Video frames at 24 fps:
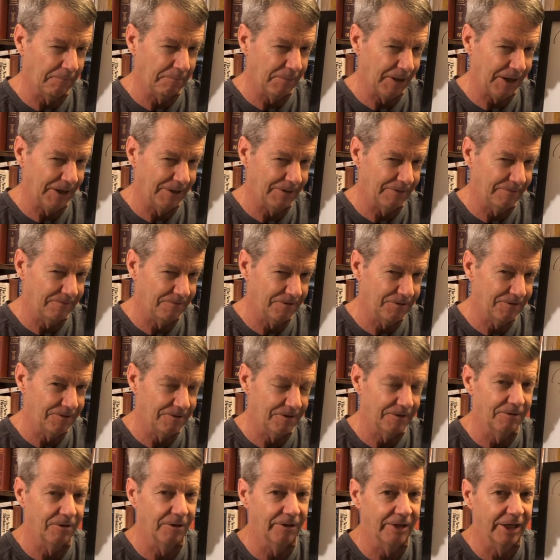bad agenda
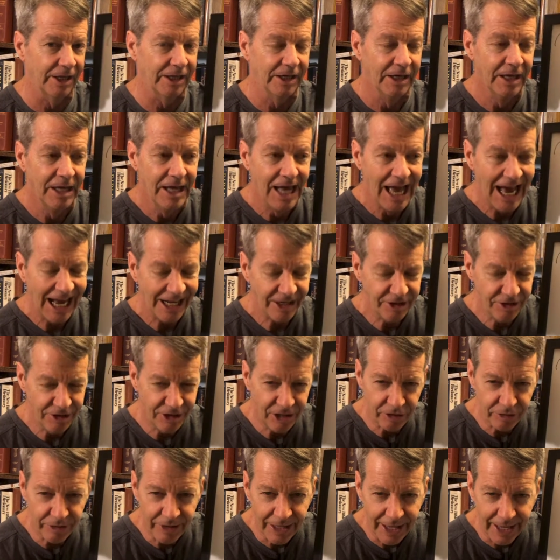and all that how do you
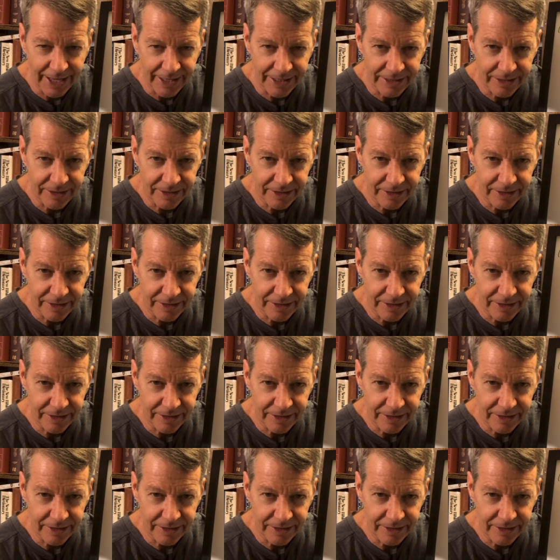know that